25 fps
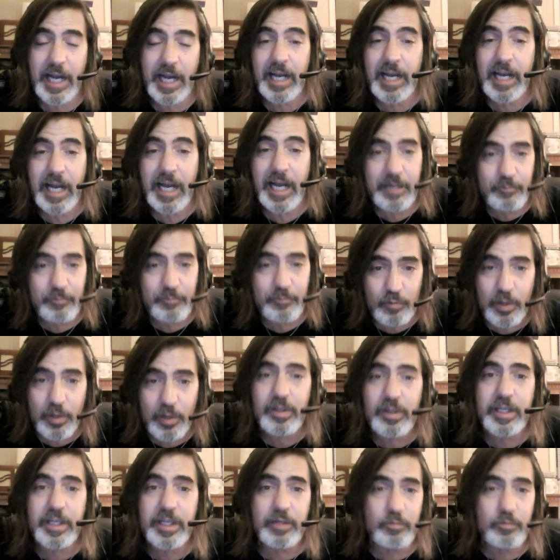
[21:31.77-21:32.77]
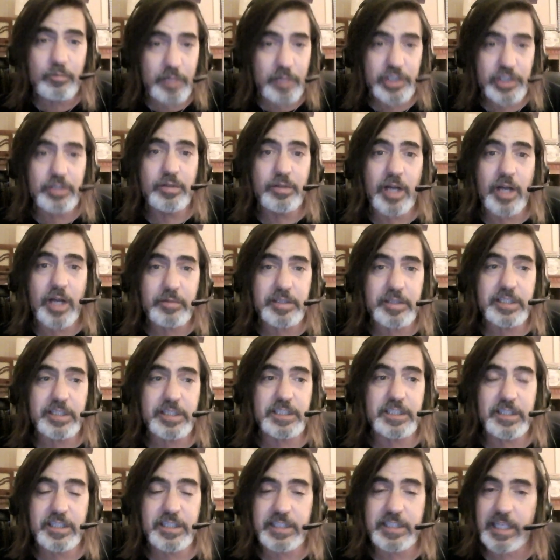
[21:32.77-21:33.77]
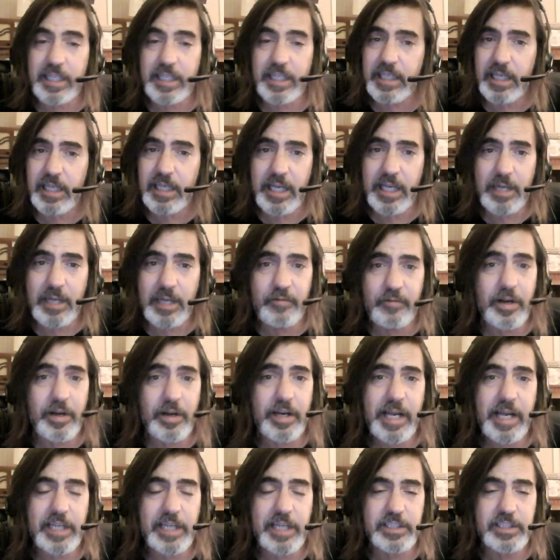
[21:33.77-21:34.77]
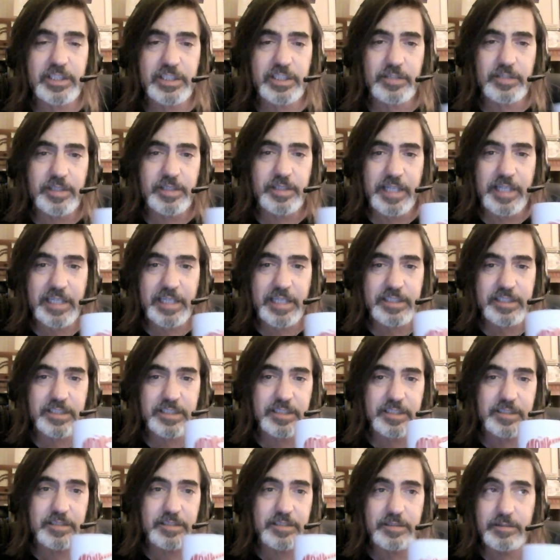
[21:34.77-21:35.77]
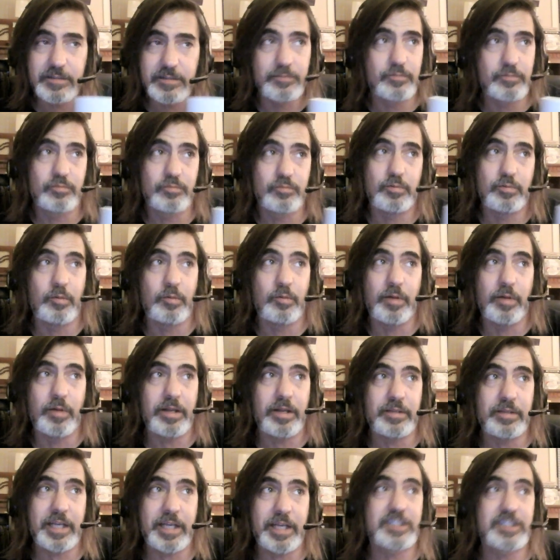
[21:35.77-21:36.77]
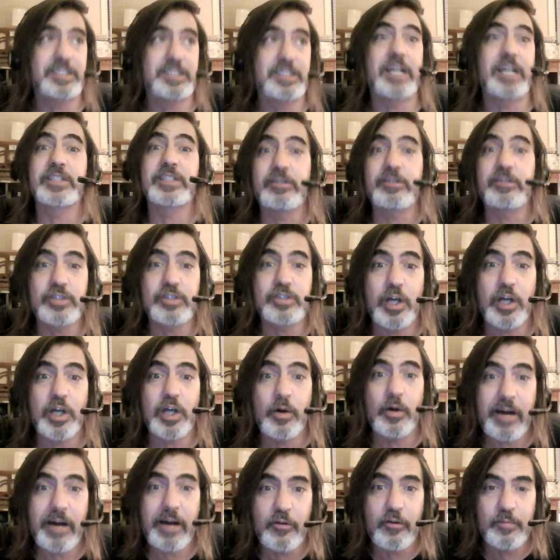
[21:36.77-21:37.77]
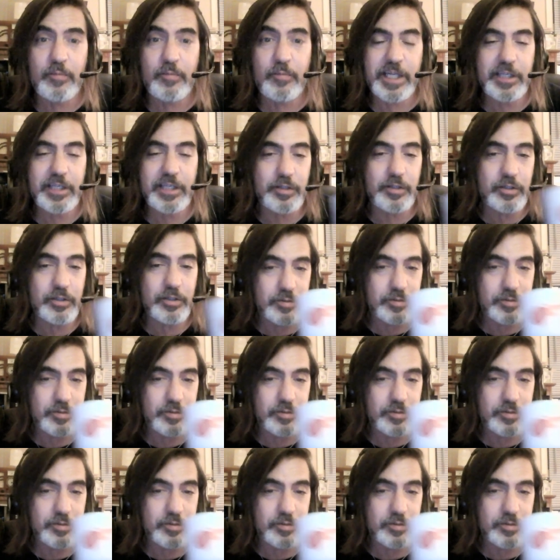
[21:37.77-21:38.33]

I really wish you luck with this series, and I'm very anxious to read the next dozen or so, however many you do.